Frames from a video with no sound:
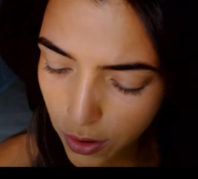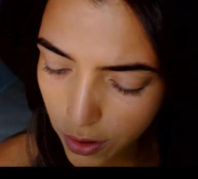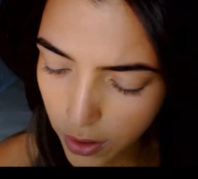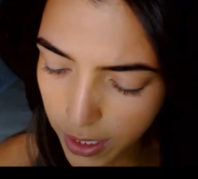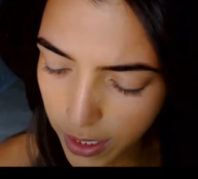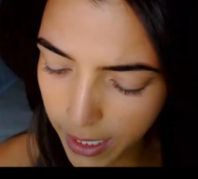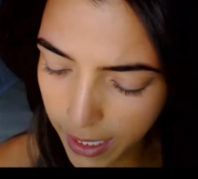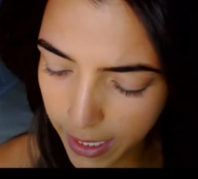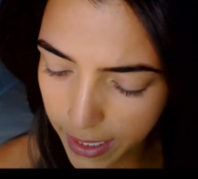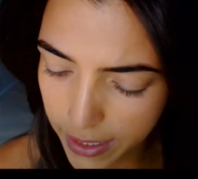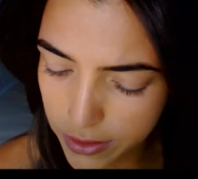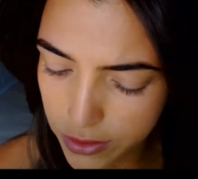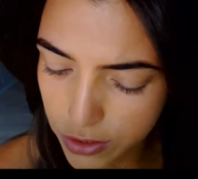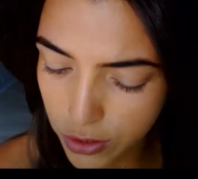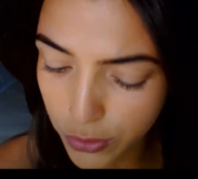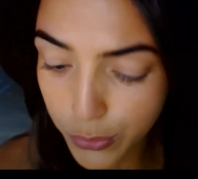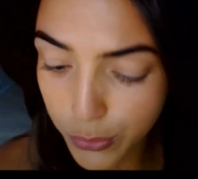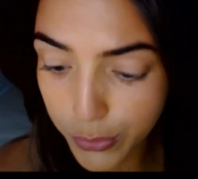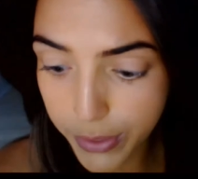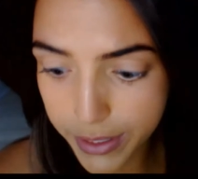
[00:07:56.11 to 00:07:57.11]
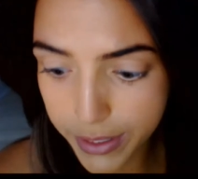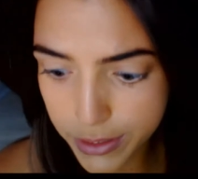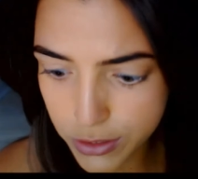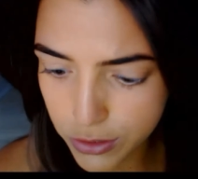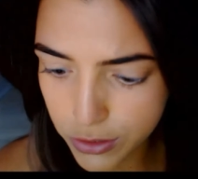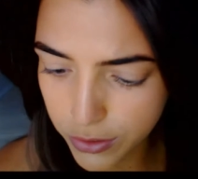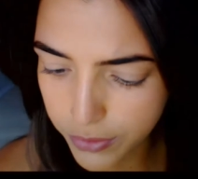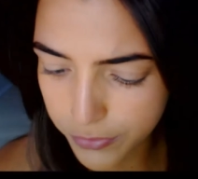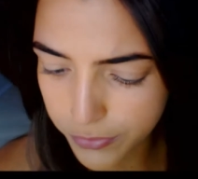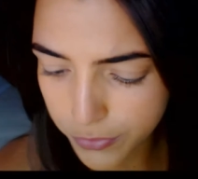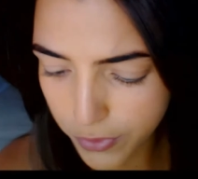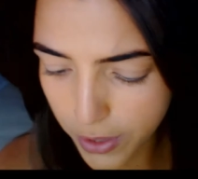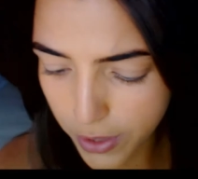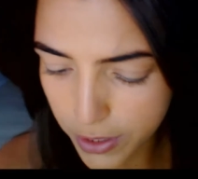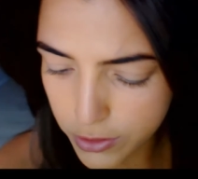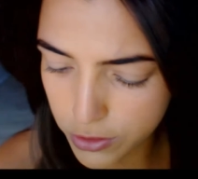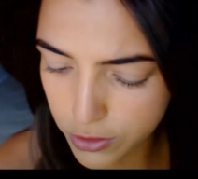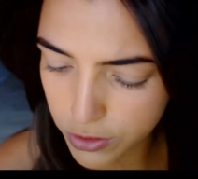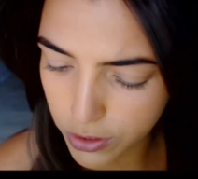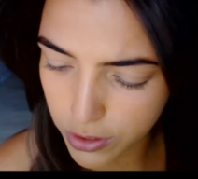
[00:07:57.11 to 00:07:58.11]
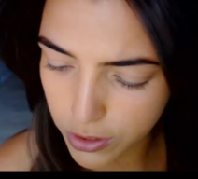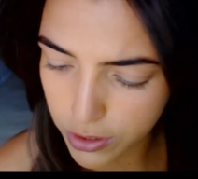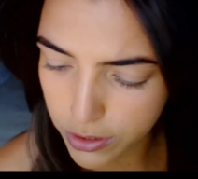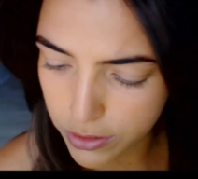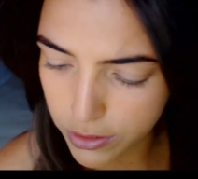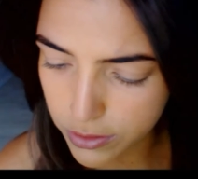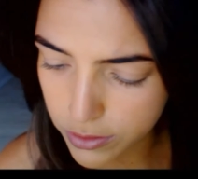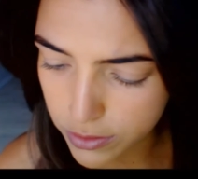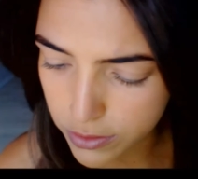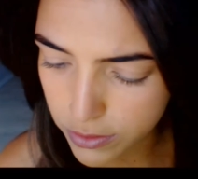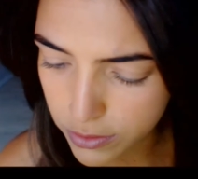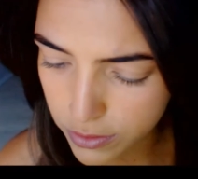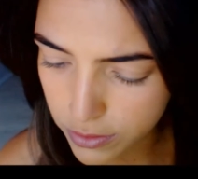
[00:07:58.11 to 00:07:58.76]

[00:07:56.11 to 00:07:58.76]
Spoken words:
Okay, so one is going for $100.